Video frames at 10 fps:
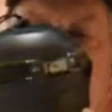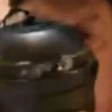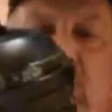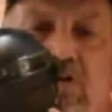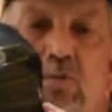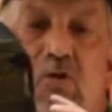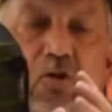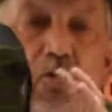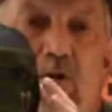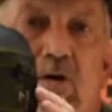With this one
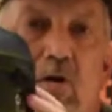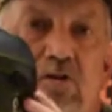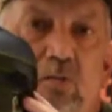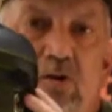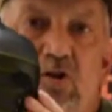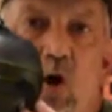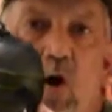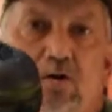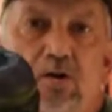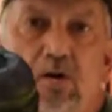too, you can also
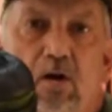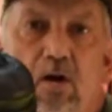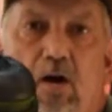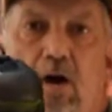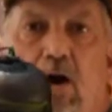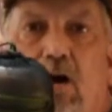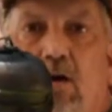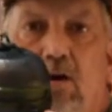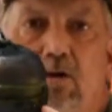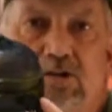recharge
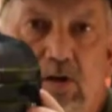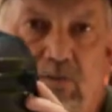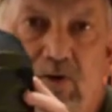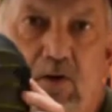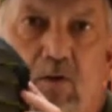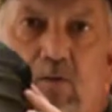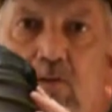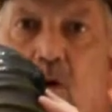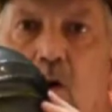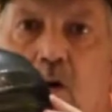your cell phone
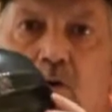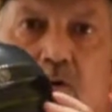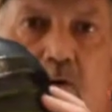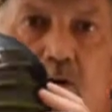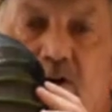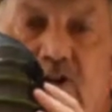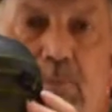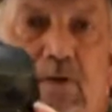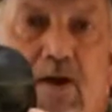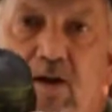or your
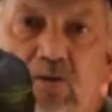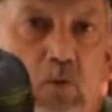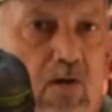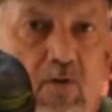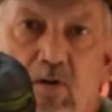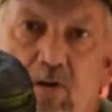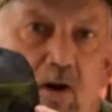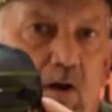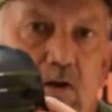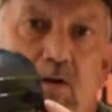GPS, whatever
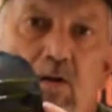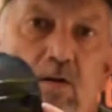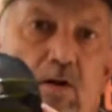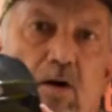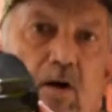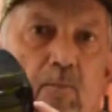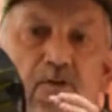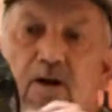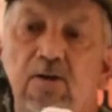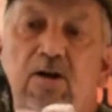you need to. It's
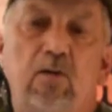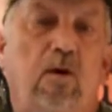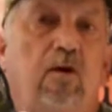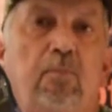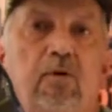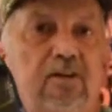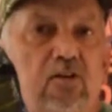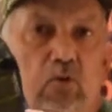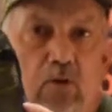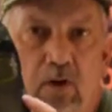got a generator built
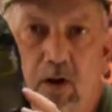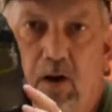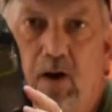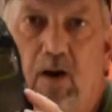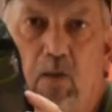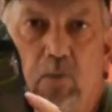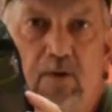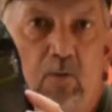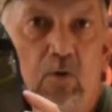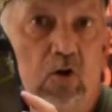into it when
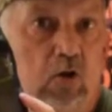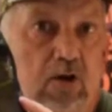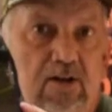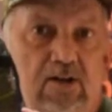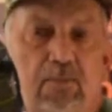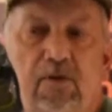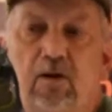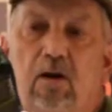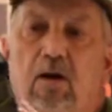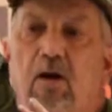you're cooking something,
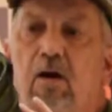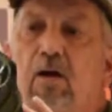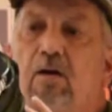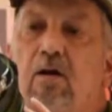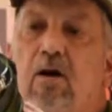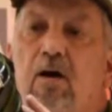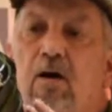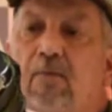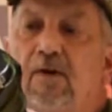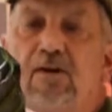and
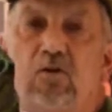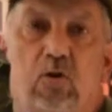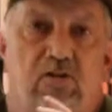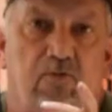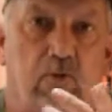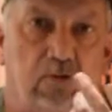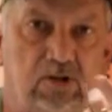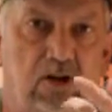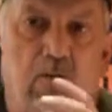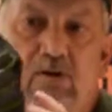the heat transference
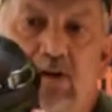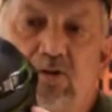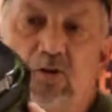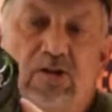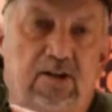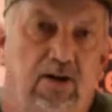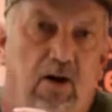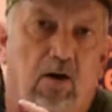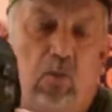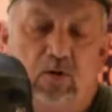generates electricity,
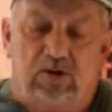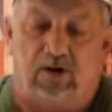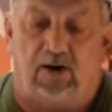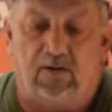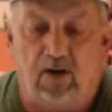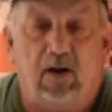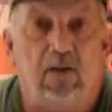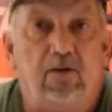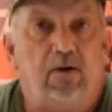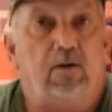which
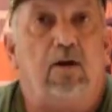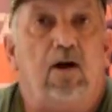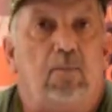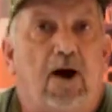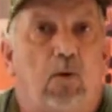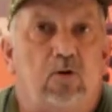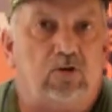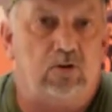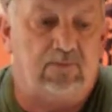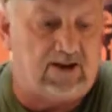then powers
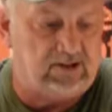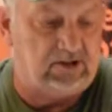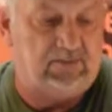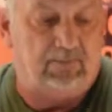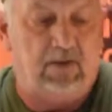your devices.